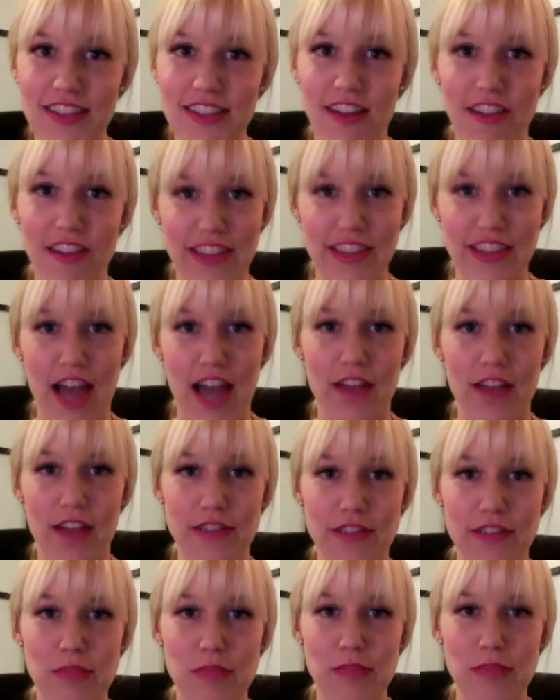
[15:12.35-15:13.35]
on the
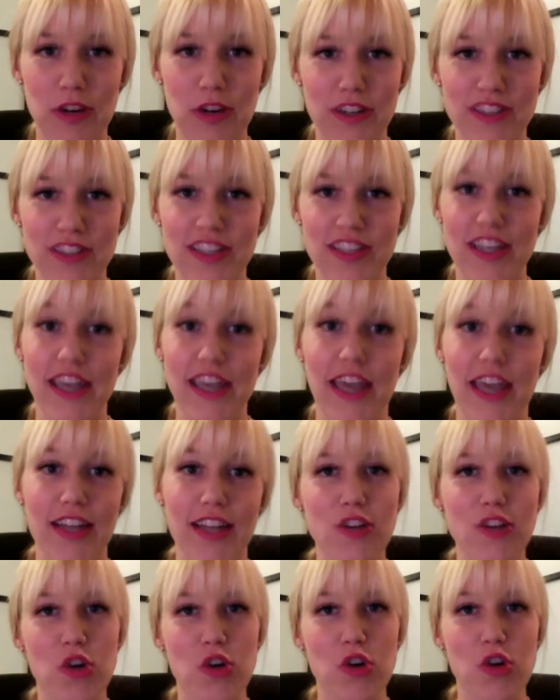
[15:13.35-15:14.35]
calories burned.
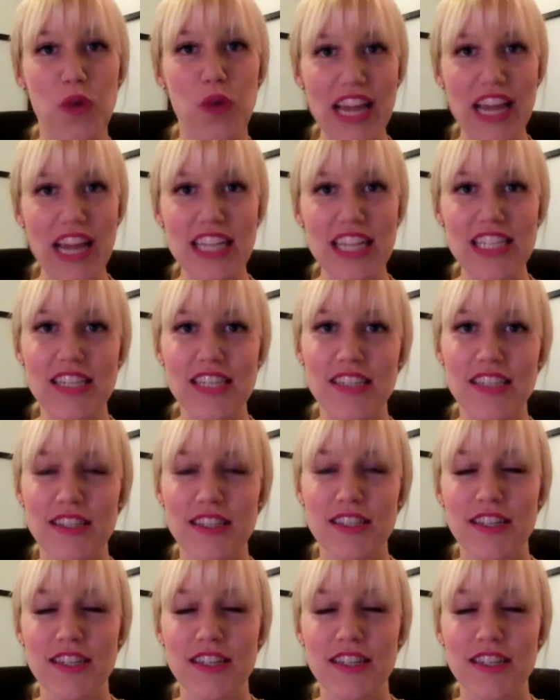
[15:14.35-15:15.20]
Again, great,